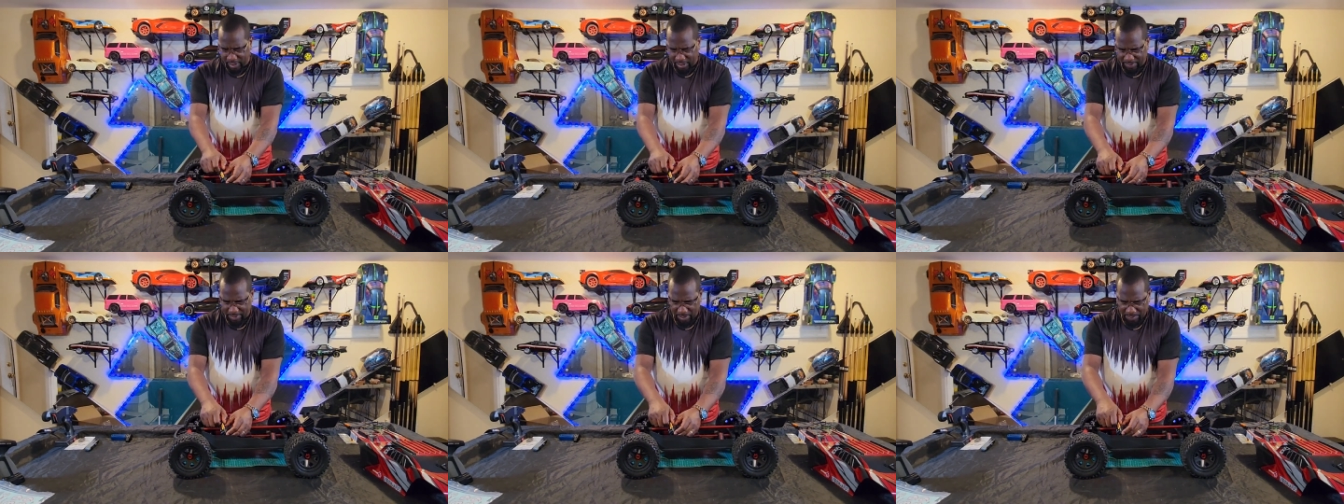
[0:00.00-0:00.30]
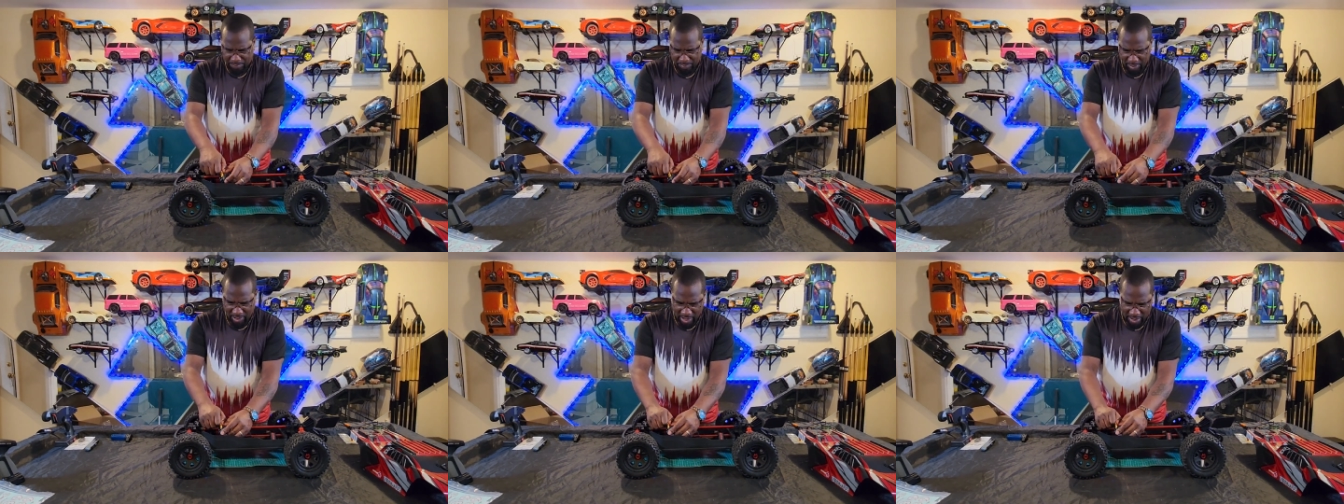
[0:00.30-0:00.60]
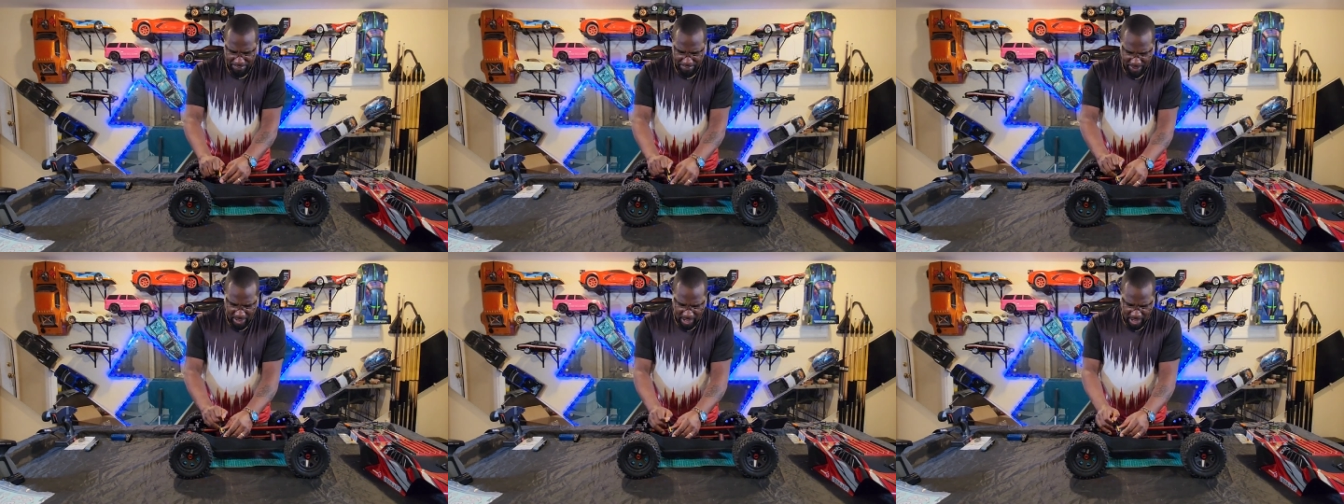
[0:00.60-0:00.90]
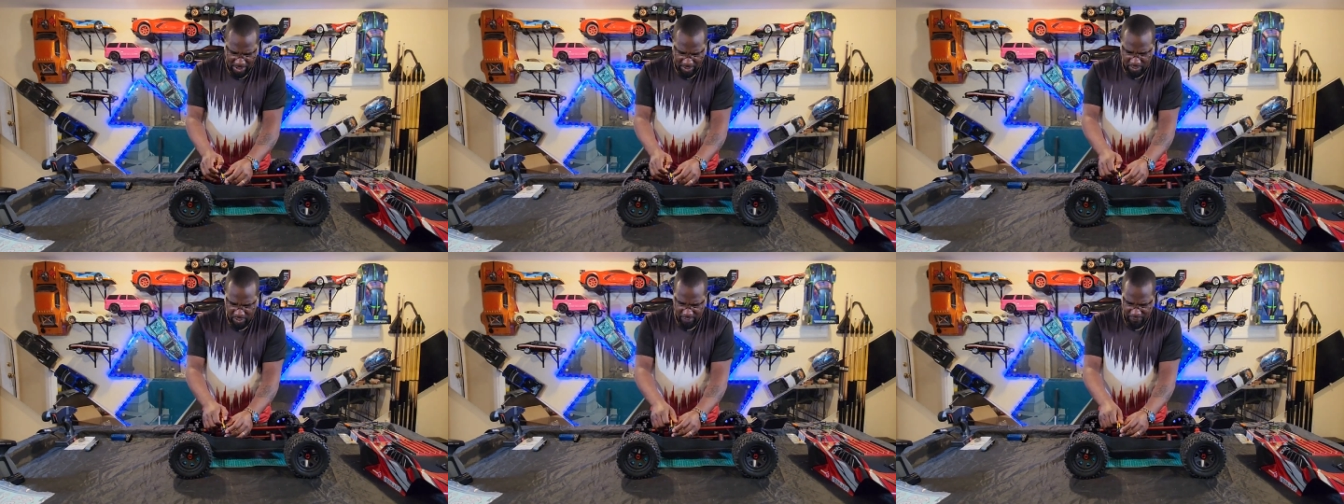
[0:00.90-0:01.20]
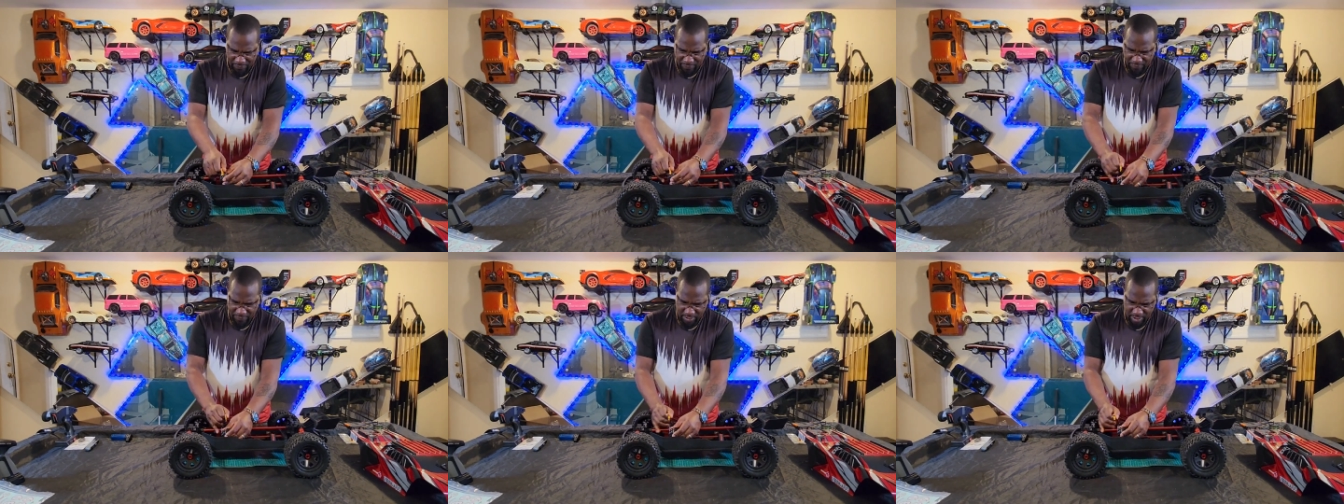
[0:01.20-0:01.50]
Let me pop that
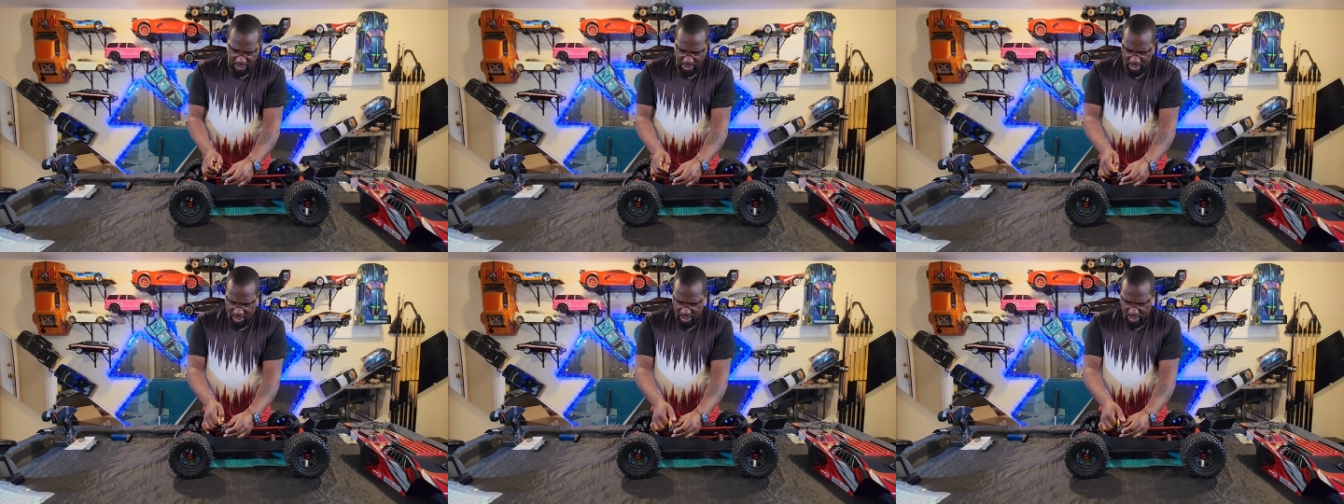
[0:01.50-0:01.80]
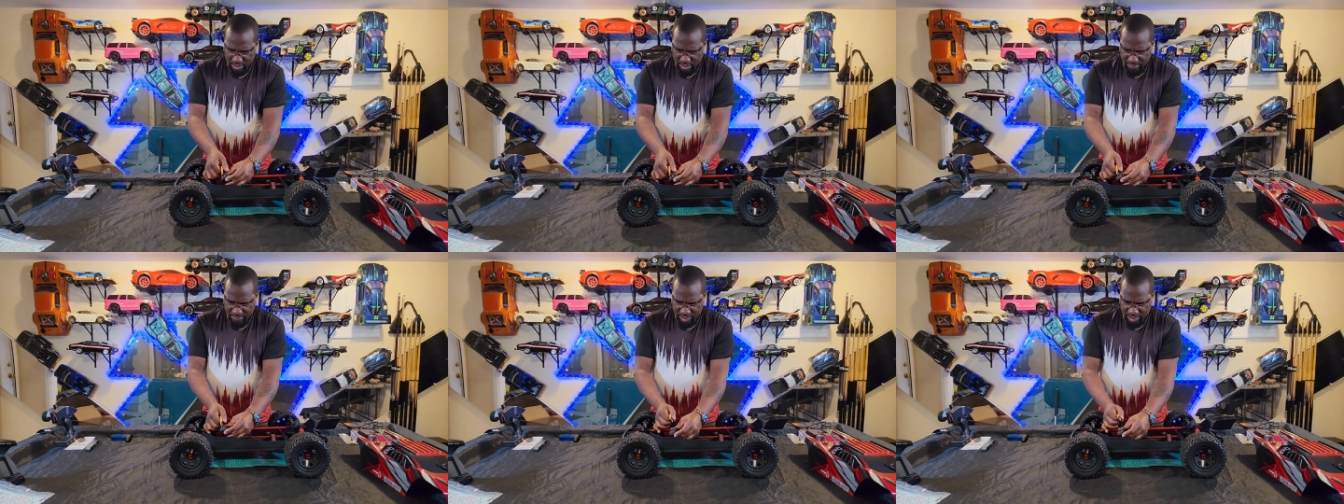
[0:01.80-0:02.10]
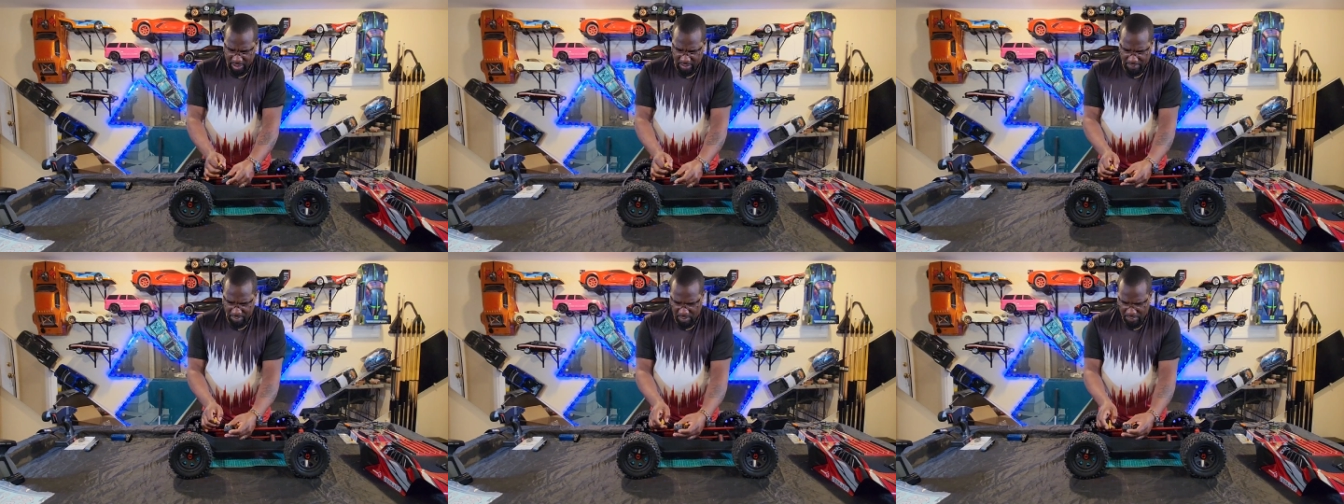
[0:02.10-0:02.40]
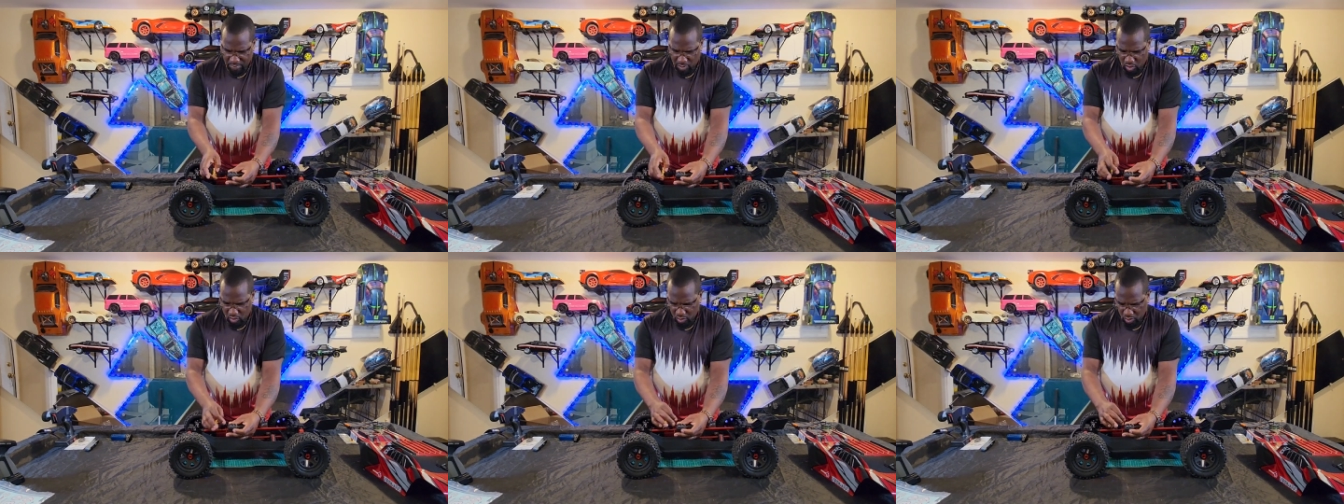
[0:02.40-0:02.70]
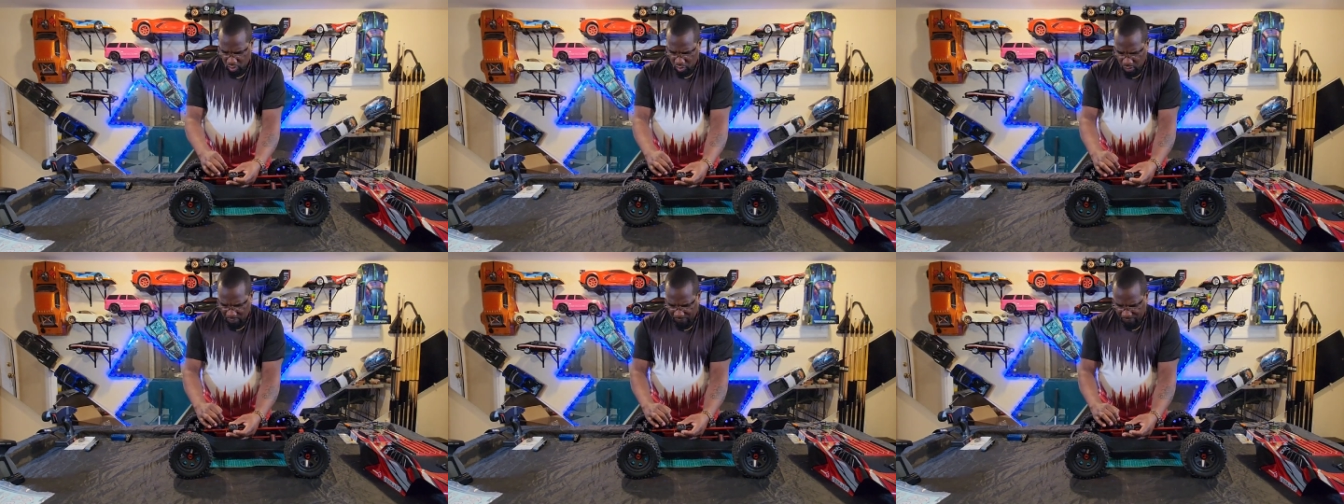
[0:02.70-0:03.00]
off. Let me get my
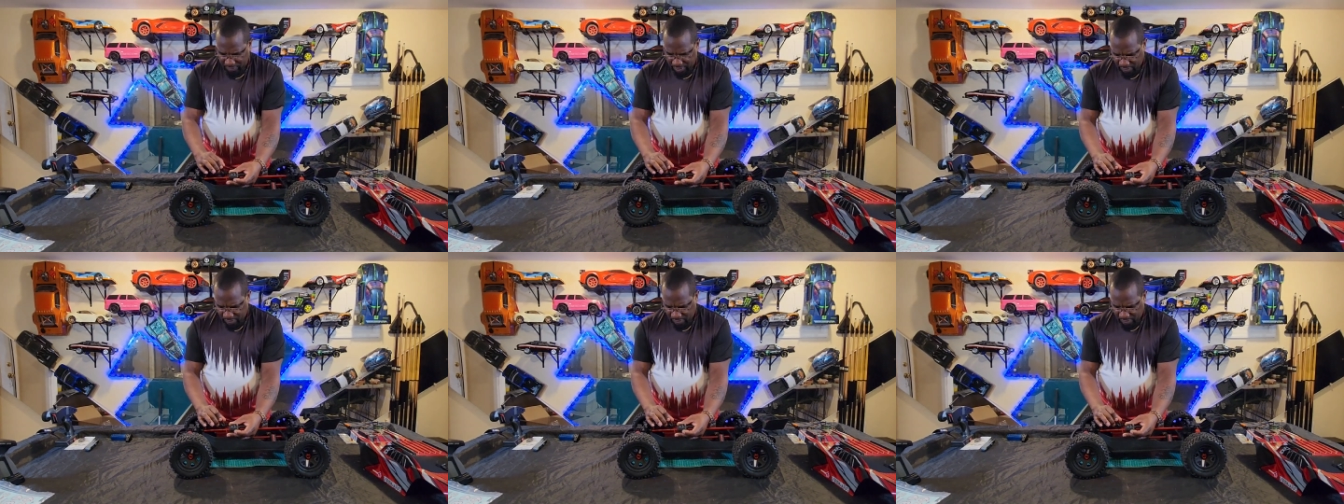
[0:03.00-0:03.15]
motor off